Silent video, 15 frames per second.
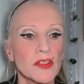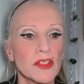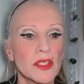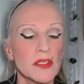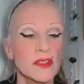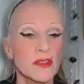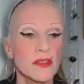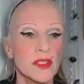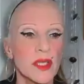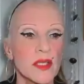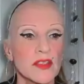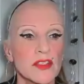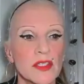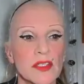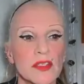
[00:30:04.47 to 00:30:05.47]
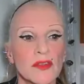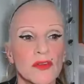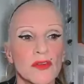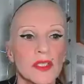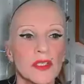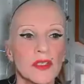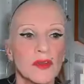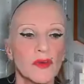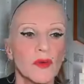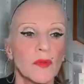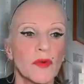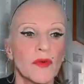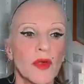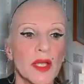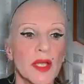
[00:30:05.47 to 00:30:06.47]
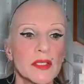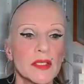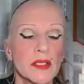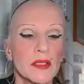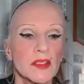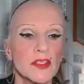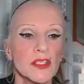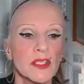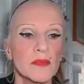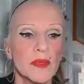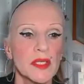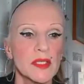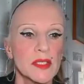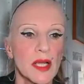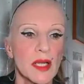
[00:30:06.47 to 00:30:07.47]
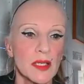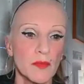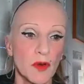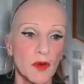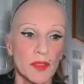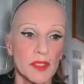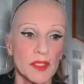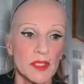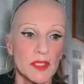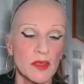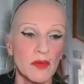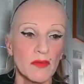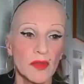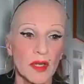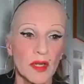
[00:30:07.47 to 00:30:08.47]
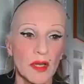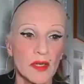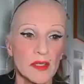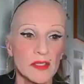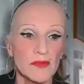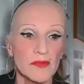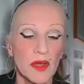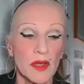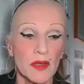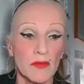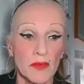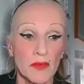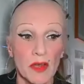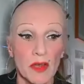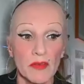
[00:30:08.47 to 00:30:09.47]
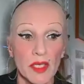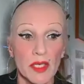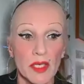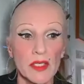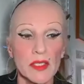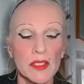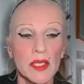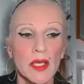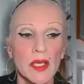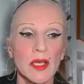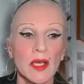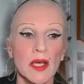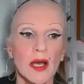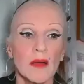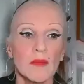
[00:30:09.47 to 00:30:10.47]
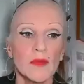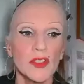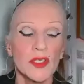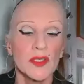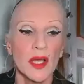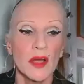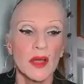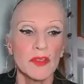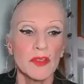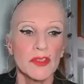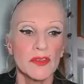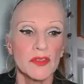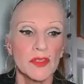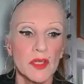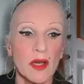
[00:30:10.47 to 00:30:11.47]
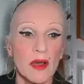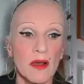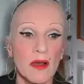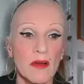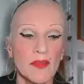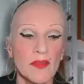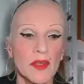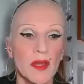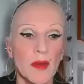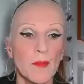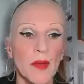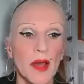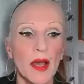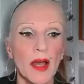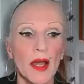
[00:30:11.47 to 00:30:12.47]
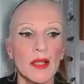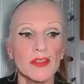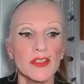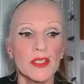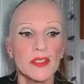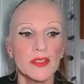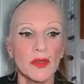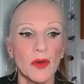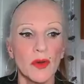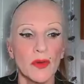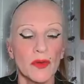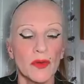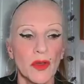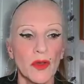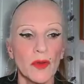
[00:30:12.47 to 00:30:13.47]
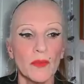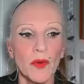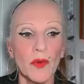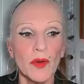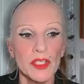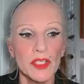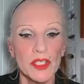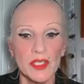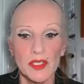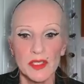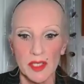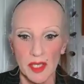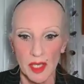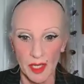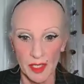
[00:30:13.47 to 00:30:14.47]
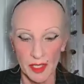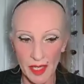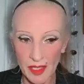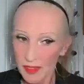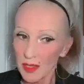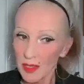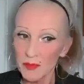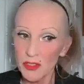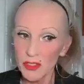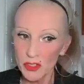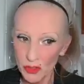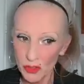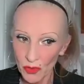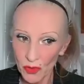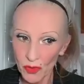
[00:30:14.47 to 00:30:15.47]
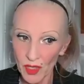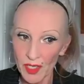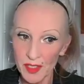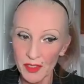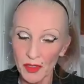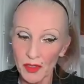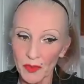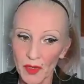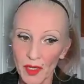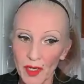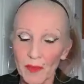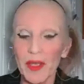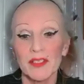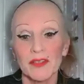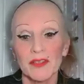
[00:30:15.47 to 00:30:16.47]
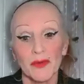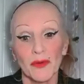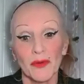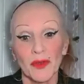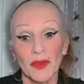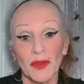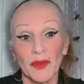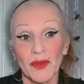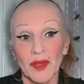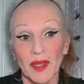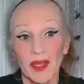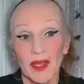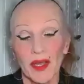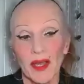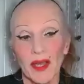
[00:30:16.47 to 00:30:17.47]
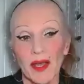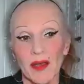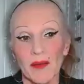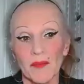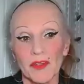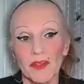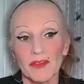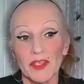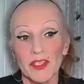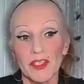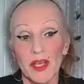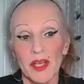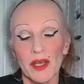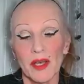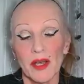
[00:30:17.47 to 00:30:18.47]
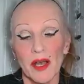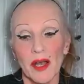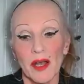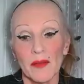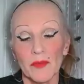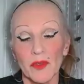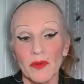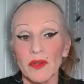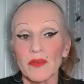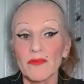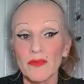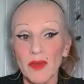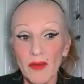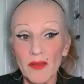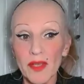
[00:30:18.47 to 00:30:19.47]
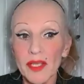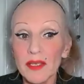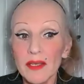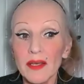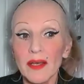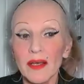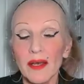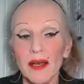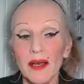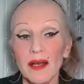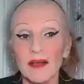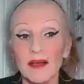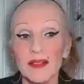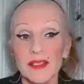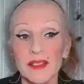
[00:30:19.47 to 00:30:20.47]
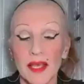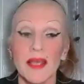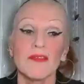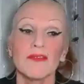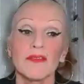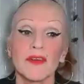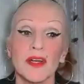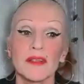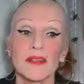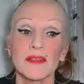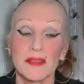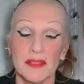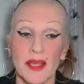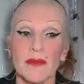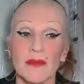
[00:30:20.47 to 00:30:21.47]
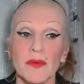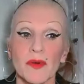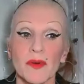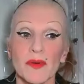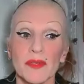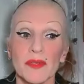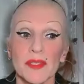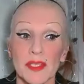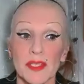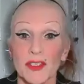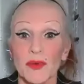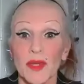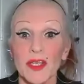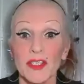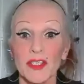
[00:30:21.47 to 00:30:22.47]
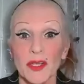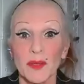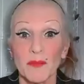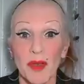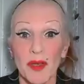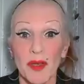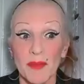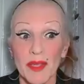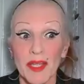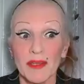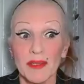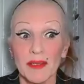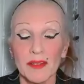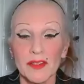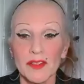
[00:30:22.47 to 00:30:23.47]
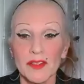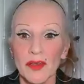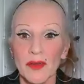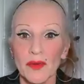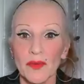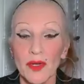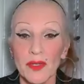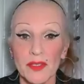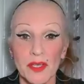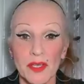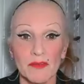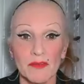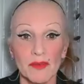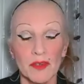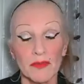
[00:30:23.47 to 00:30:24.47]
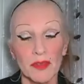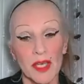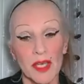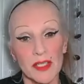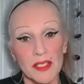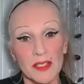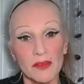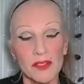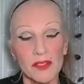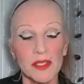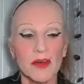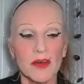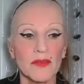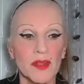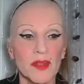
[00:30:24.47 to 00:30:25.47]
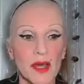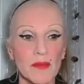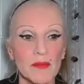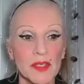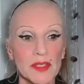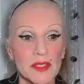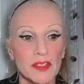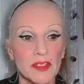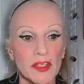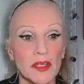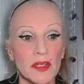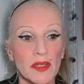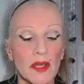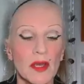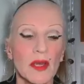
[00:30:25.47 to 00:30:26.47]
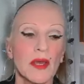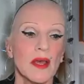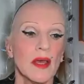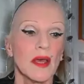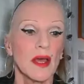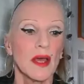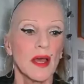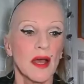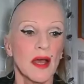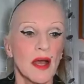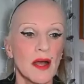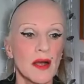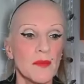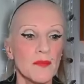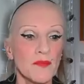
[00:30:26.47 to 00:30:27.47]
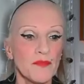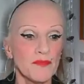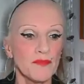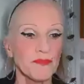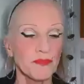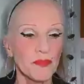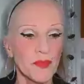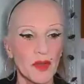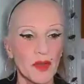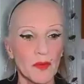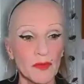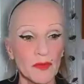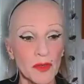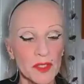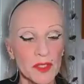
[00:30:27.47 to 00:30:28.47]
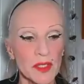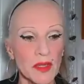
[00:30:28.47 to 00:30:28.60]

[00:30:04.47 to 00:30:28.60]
She says she's not incorporated and she's been selling properties over the last five, five years. Um, she's now reduced to half the number and she's got no mortgages. Yes, I'm mm sure that's going to work better for you, uh, mm-hmm. Patricia. Um, you're in a very uh, safe and stable situation, in my opinion. So well done for, for getting yourself in that position. Um, We've got some...